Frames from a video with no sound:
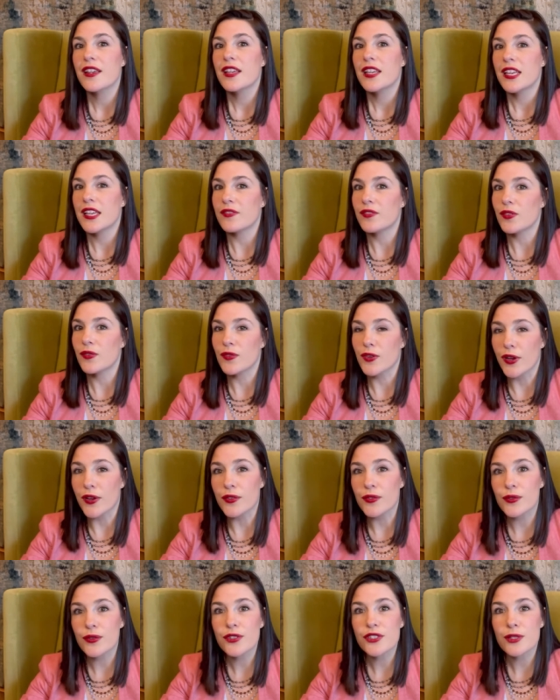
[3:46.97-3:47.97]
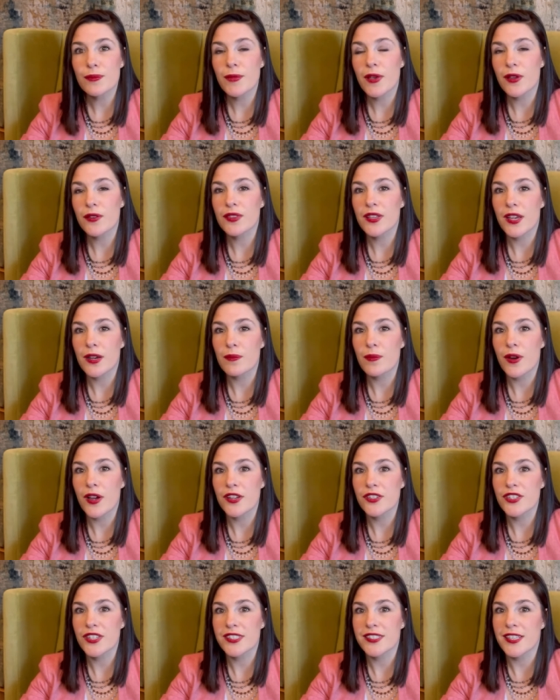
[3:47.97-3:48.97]
if you've gone through some healthcare
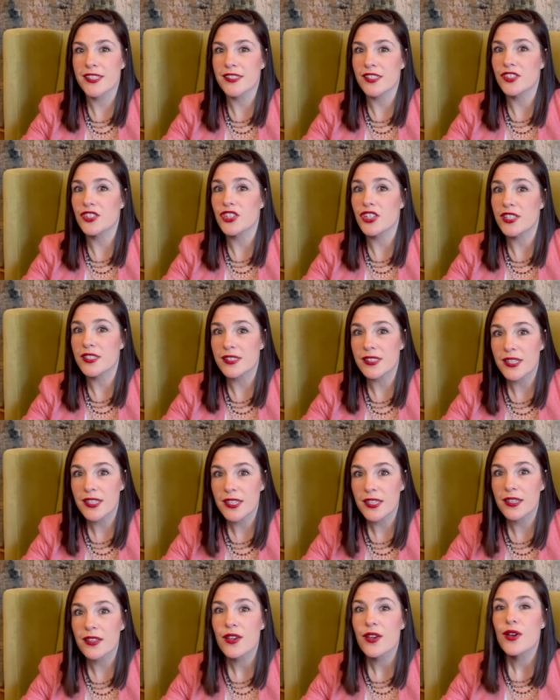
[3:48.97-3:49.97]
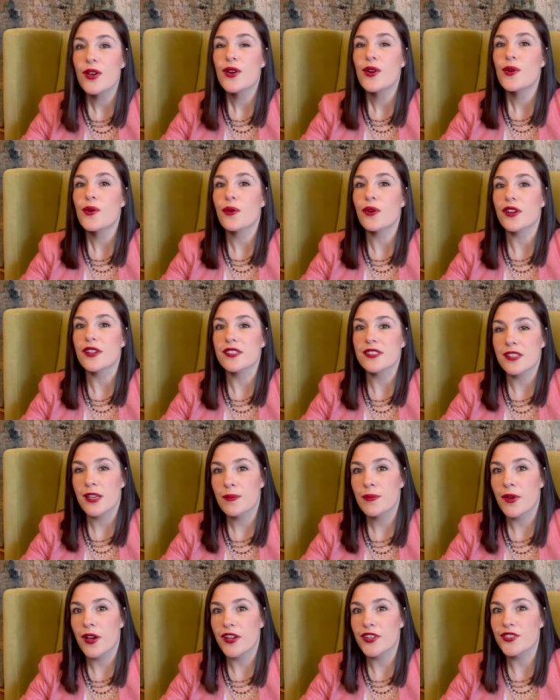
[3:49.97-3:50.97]
projects as a G C or a
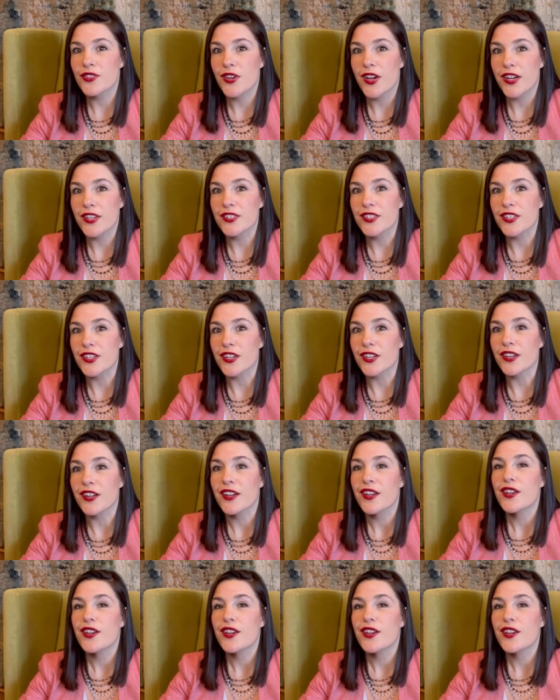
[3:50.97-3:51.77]
subcontractor,